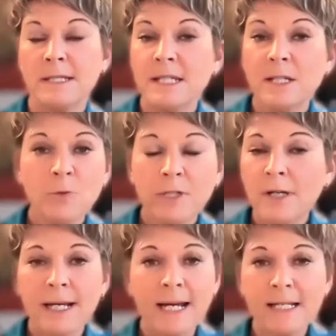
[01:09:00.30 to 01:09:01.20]
See, we're
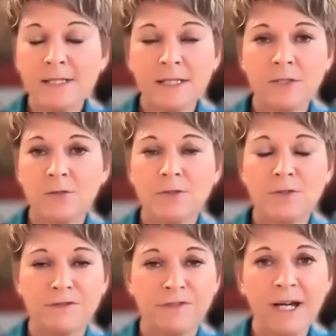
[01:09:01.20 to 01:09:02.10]
not asking you
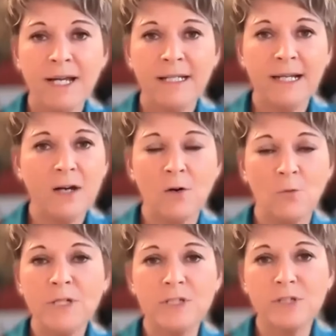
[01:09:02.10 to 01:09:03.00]
to find
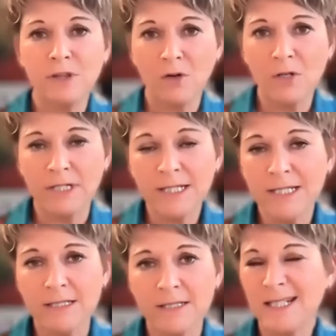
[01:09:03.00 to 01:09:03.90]
out which thought it
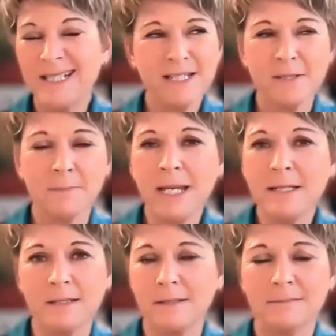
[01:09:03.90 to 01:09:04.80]
is. It doesn't
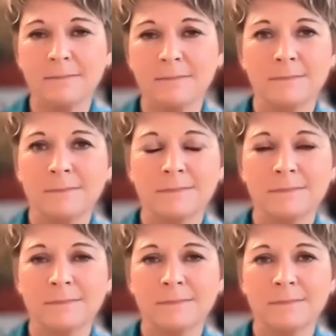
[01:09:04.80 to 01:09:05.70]
matter.
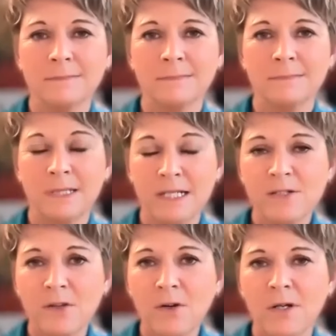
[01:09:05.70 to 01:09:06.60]

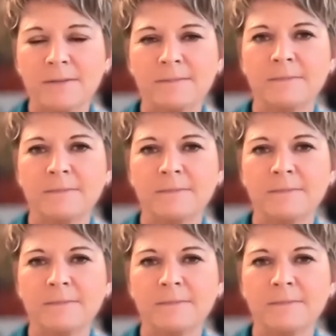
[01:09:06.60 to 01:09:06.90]
It's thought.